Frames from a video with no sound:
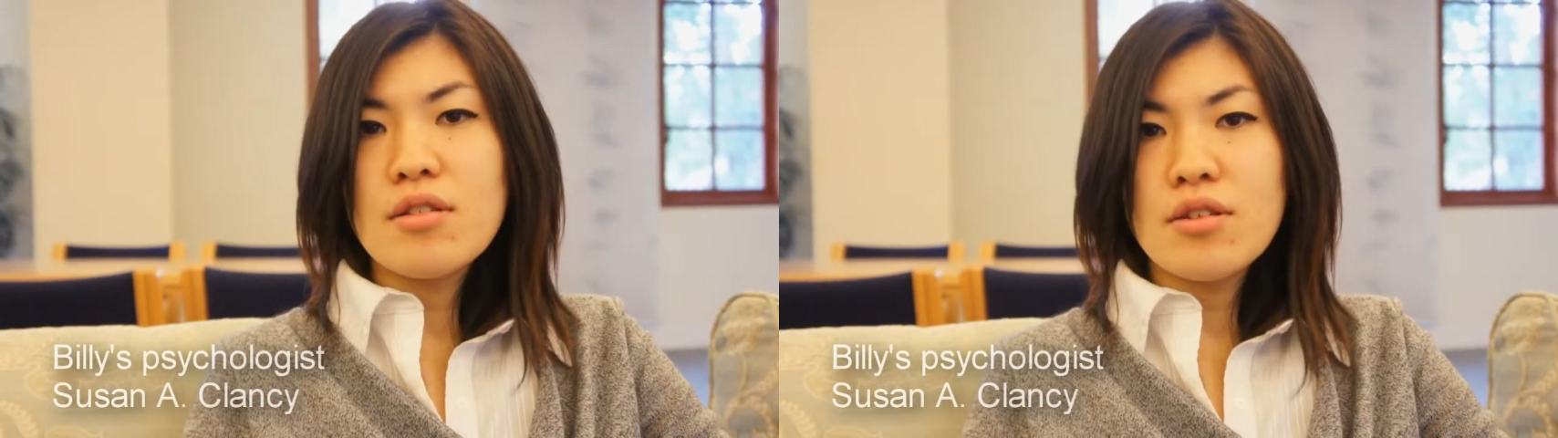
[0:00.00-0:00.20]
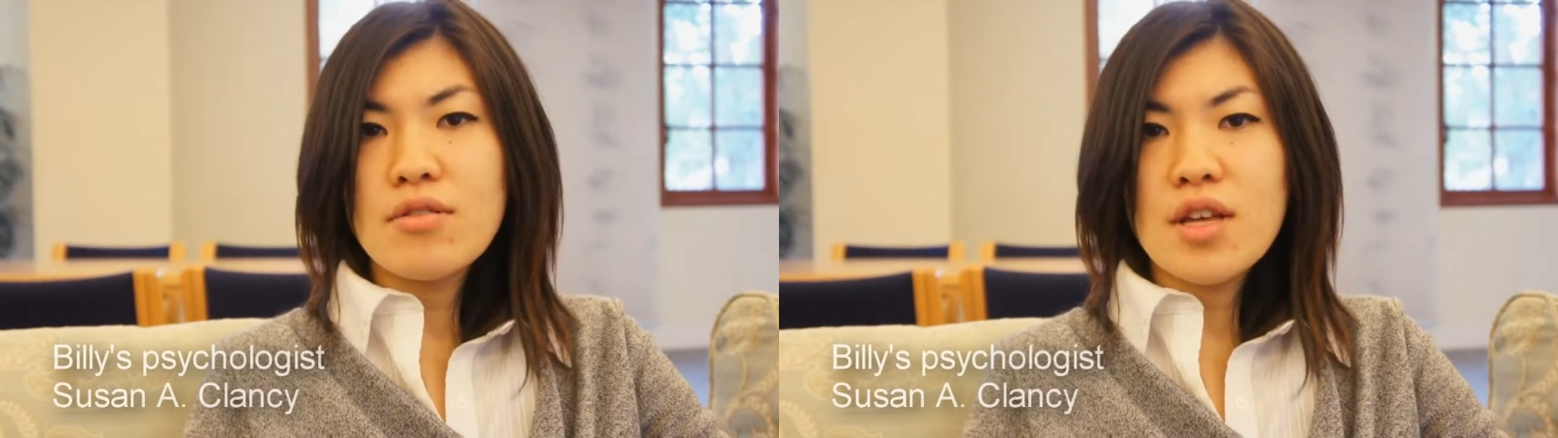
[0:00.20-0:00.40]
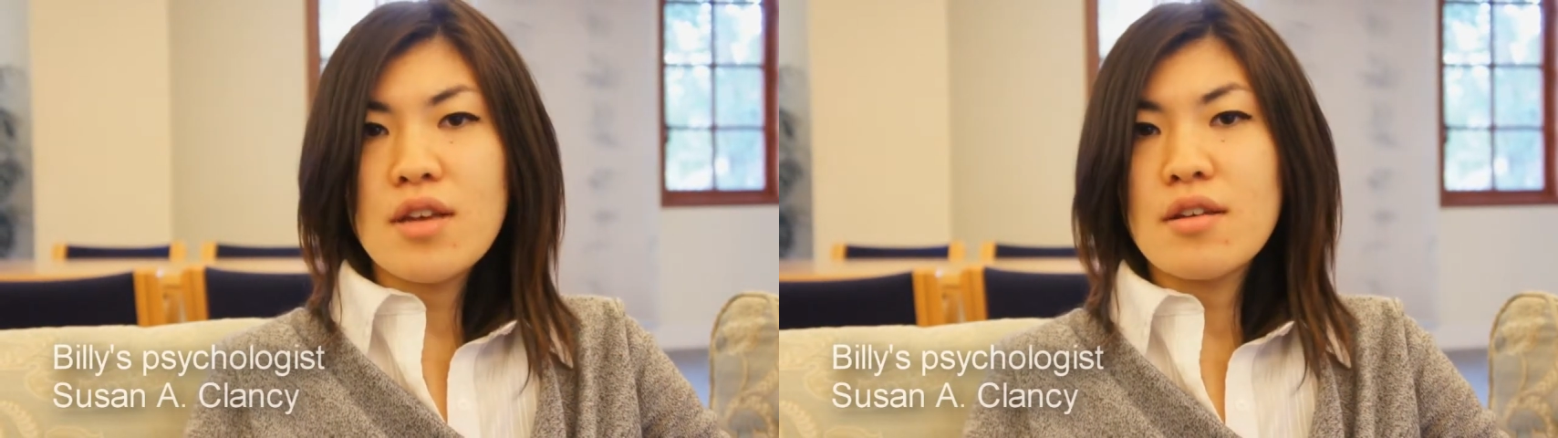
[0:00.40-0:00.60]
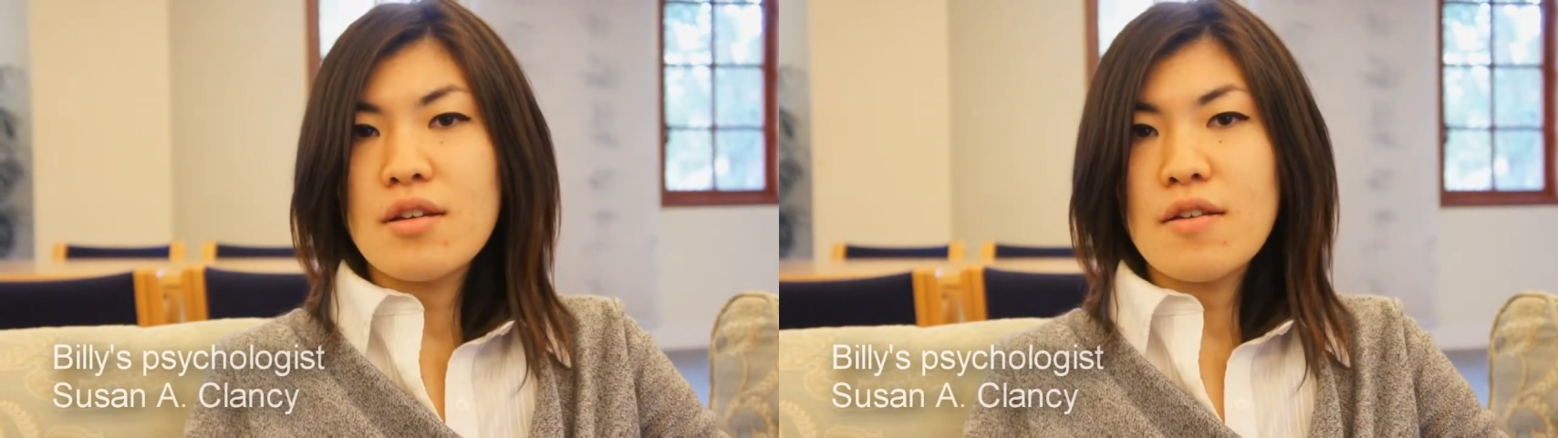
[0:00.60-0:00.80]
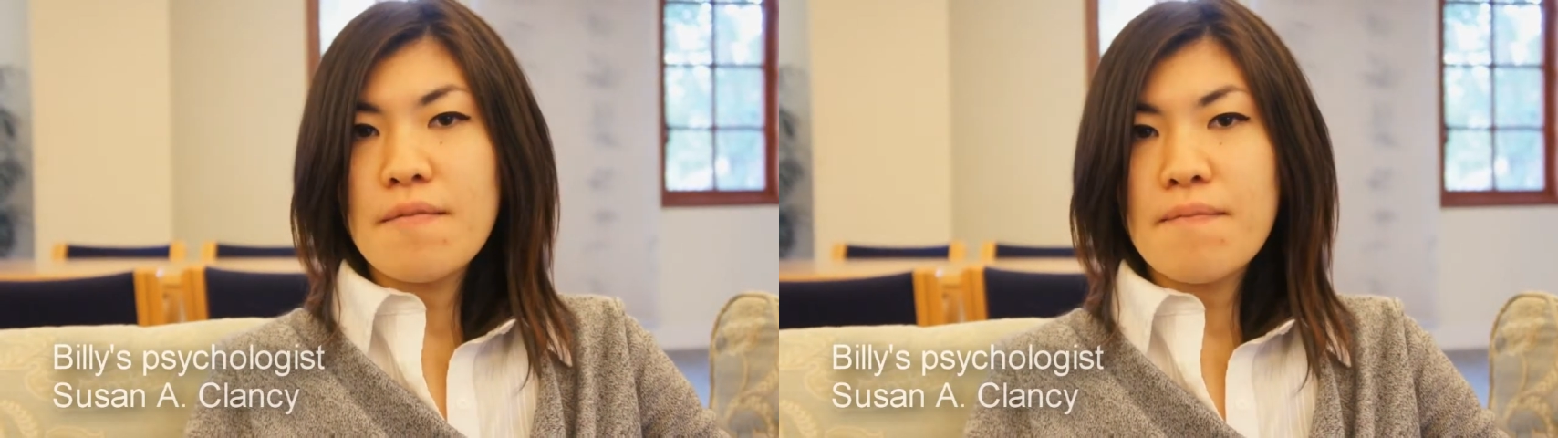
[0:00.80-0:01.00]
unique.
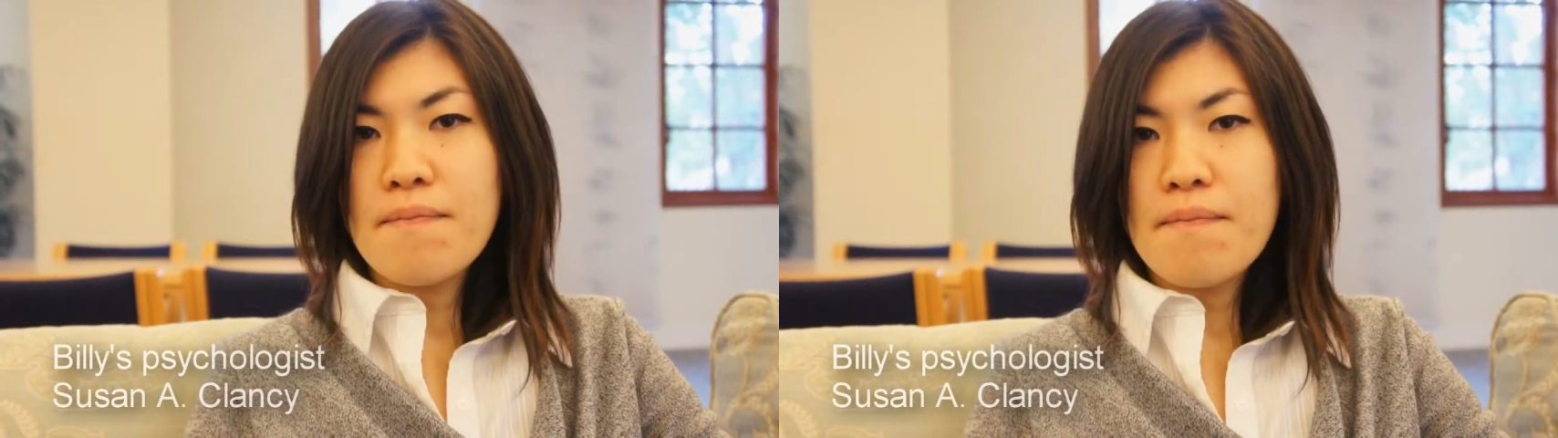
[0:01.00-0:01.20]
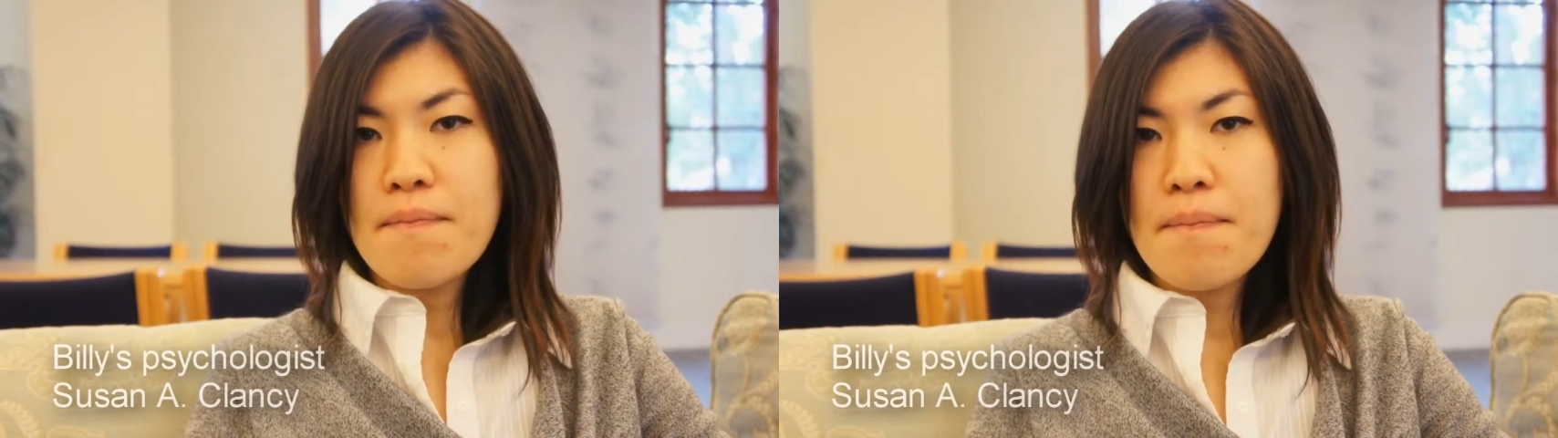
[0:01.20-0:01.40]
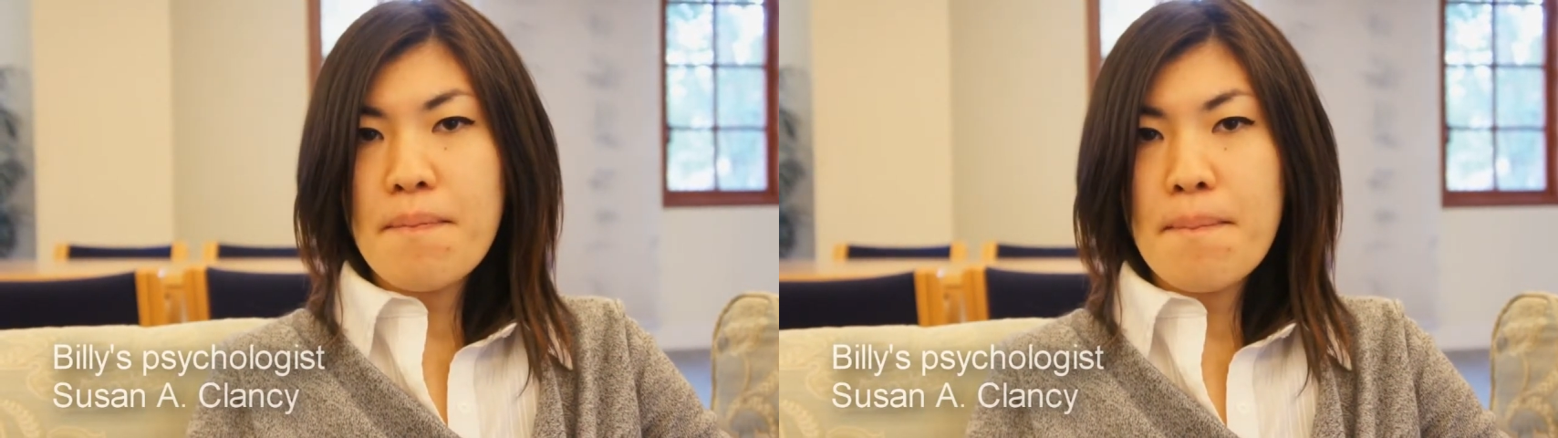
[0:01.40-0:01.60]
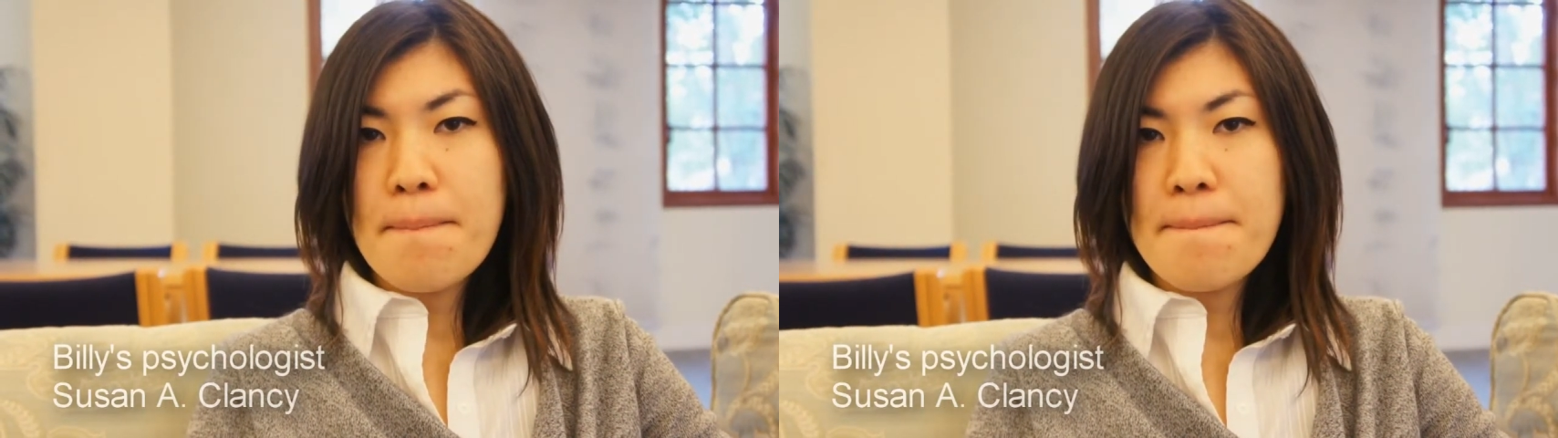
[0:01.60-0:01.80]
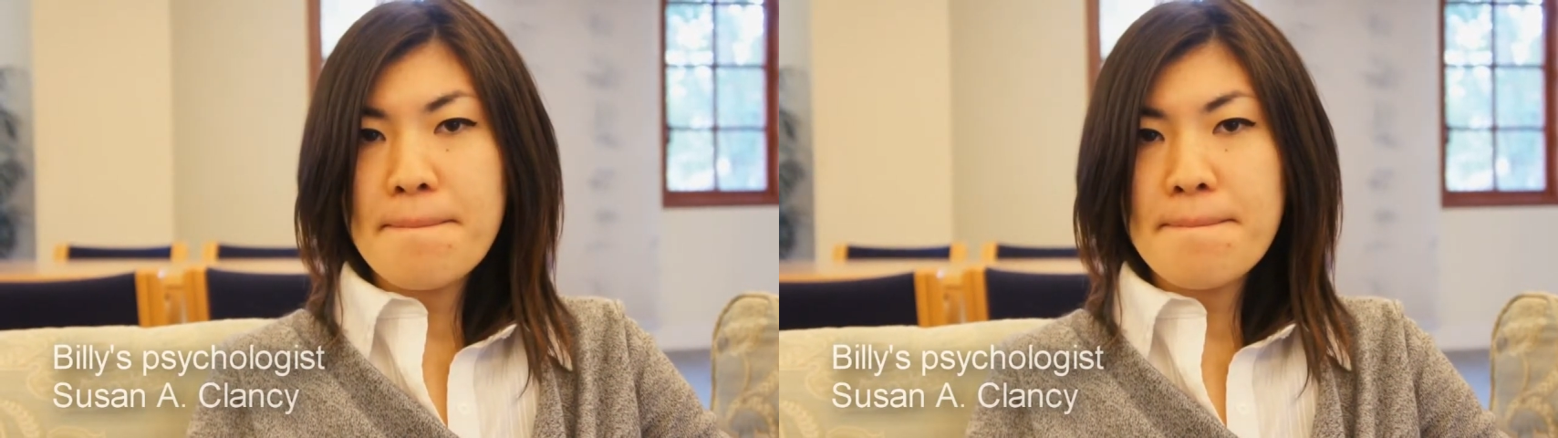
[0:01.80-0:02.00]

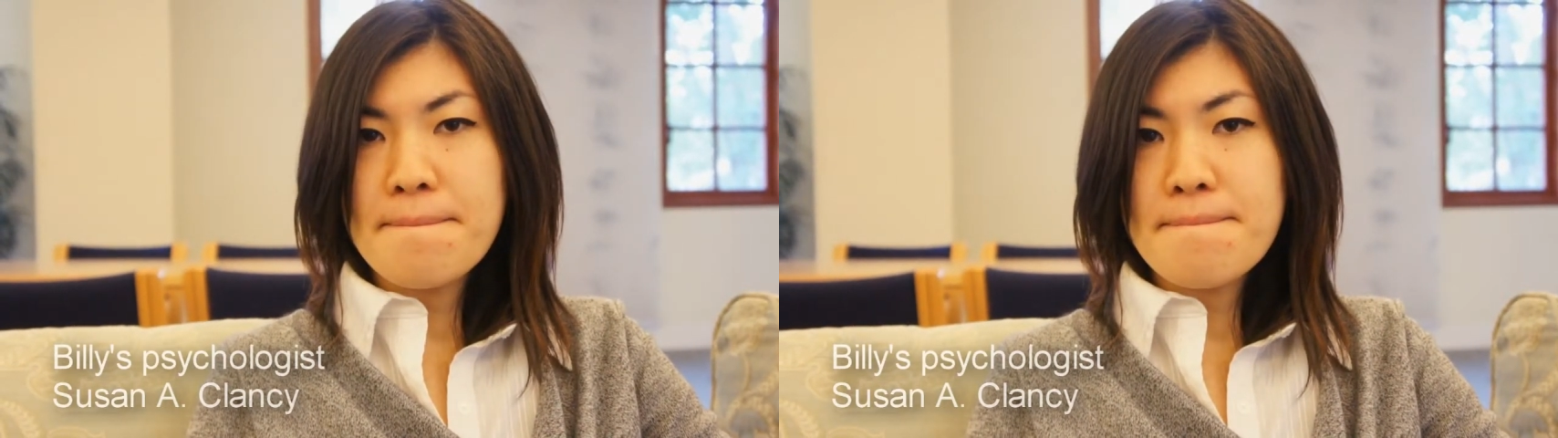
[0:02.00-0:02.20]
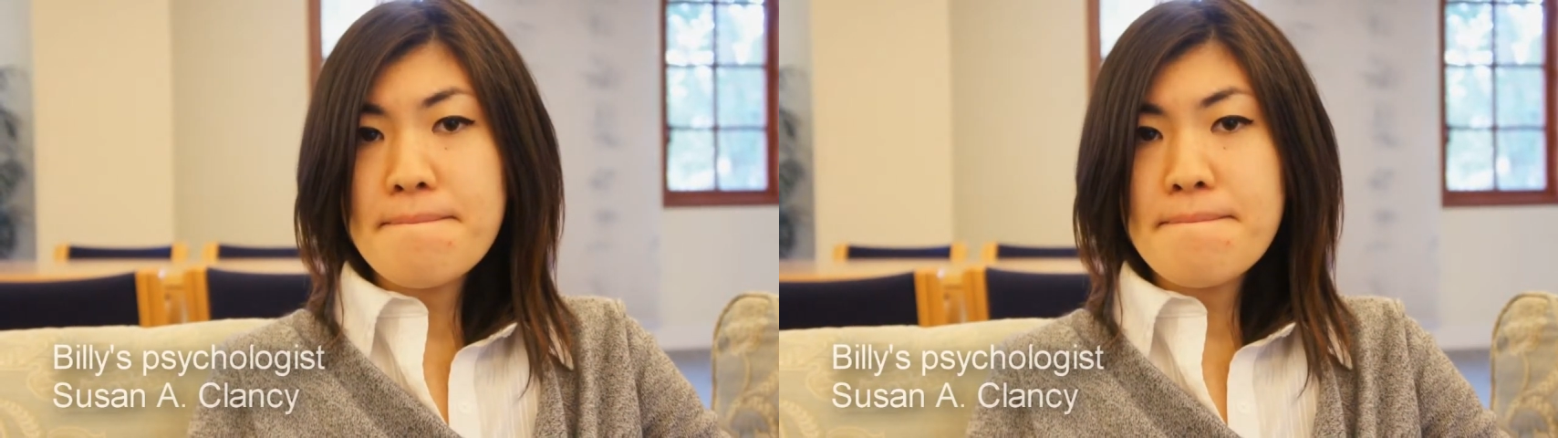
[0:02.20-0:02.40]
How?